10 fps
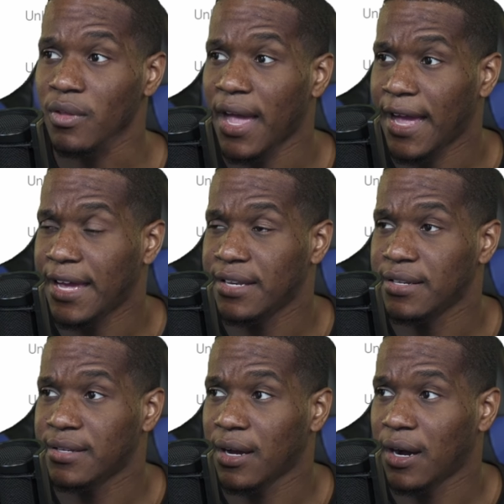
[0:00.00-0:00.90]

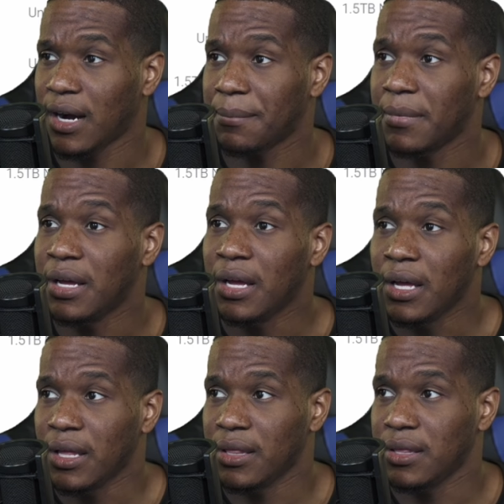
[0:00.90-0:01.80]
And
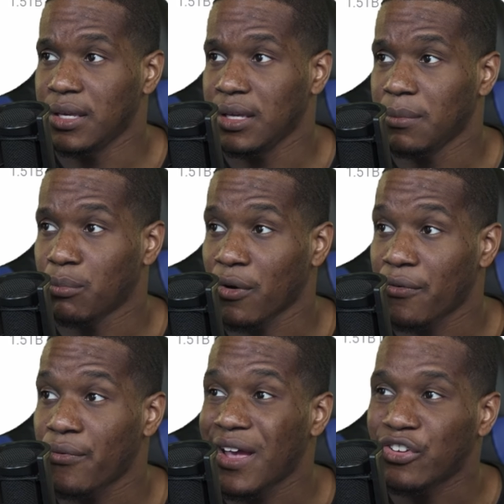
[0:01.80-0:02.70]
the
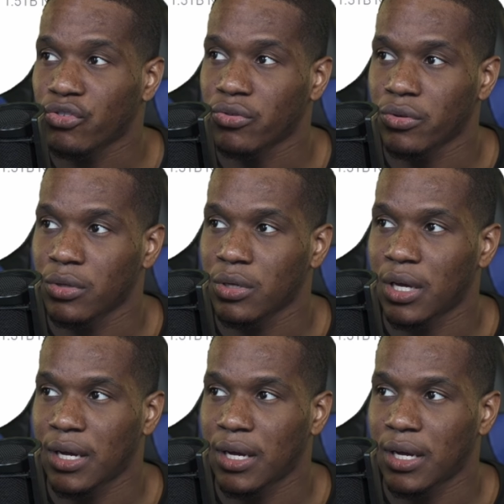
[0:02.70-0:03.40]
professional